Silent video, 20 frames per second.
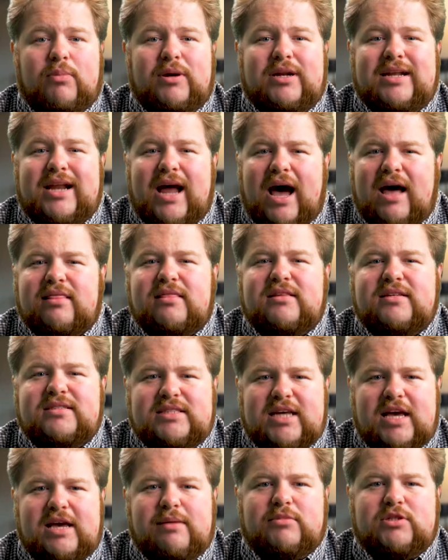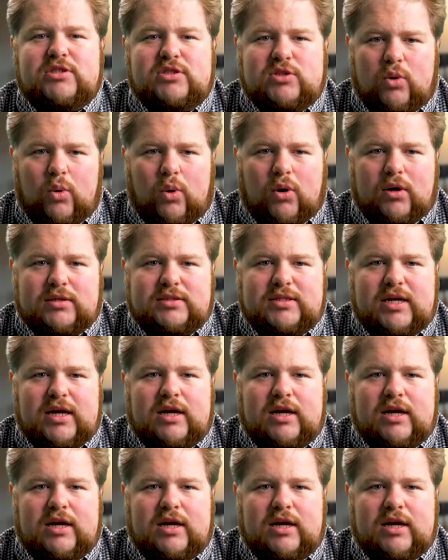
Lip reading: but not the same as yours